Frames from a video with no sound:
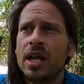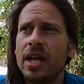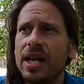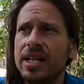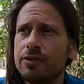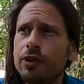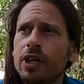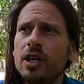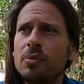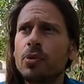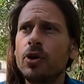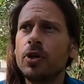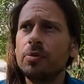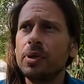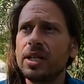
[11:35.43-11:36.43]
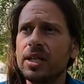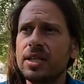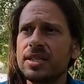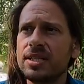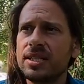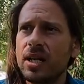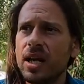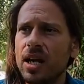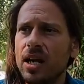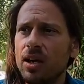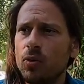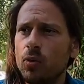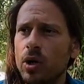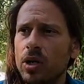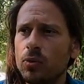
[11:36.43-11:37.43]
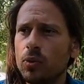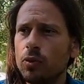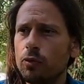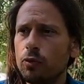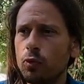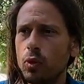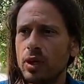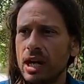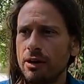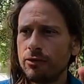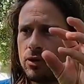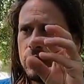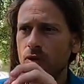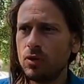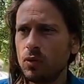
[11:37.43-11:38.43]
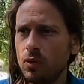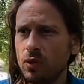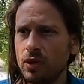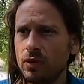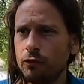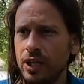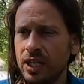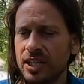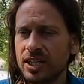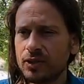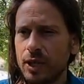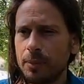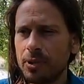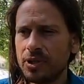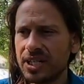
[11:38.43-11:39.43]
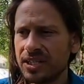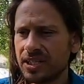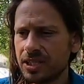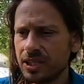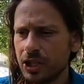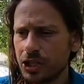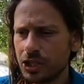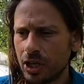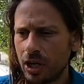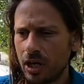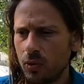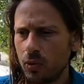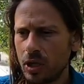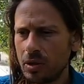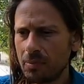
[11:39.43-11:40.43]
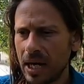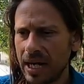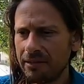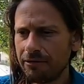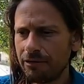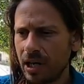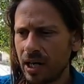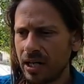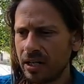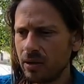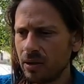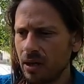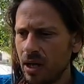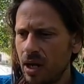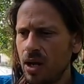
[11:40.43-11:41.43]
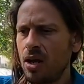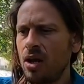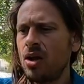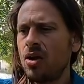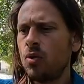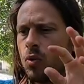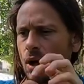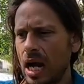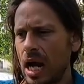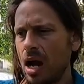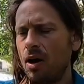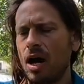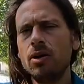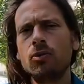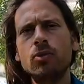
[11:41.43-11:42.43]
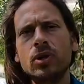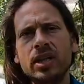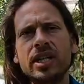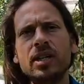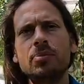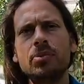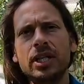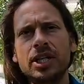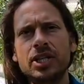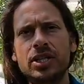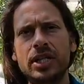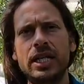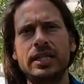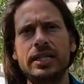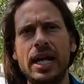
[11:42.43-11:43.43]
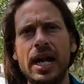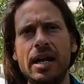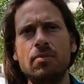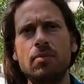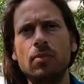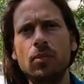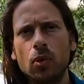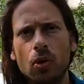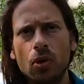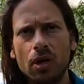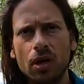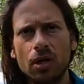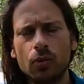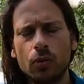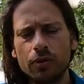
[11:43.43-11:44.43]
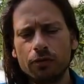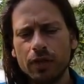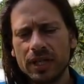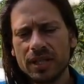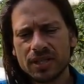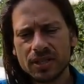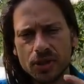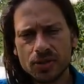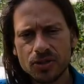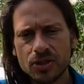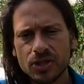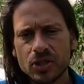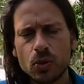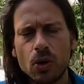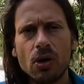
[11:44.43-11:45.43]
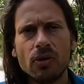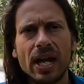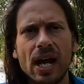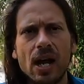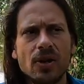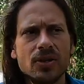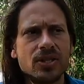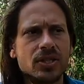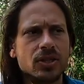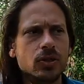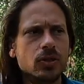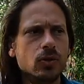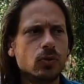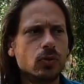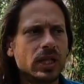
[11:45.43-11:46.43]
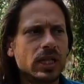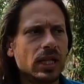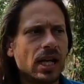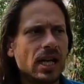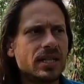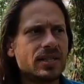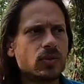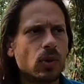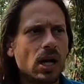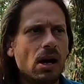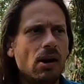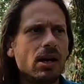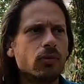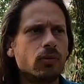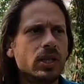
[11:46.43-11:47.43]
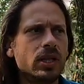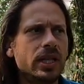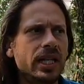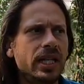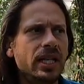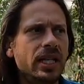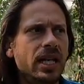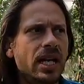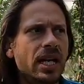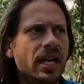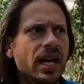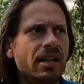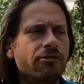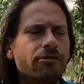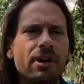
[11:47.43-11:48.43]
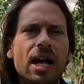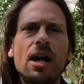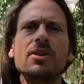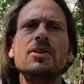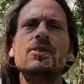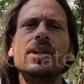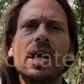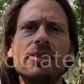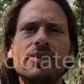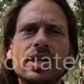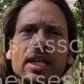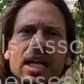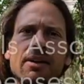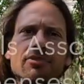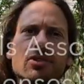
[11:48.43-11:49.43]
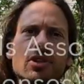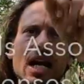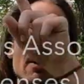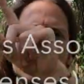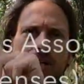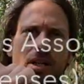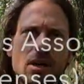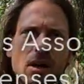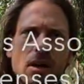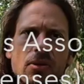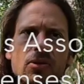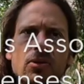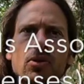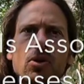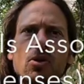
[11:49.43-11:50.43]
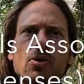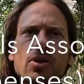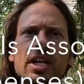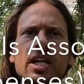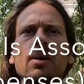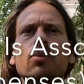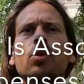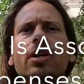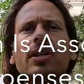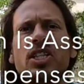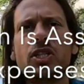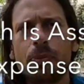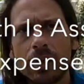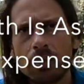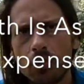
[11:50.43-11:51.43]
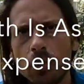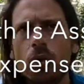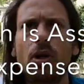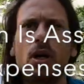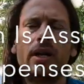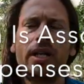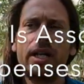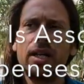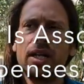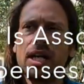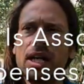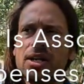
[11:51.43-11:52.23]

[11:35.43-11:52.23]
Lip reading: It's very important because whatever Venus represents in your chart, one might find, wow, I really appreciate that more. When Venus goes to the 12th house, you realize, wow, I really like value that thing after having gone through the whole thing, and I'm willing to spend more on it.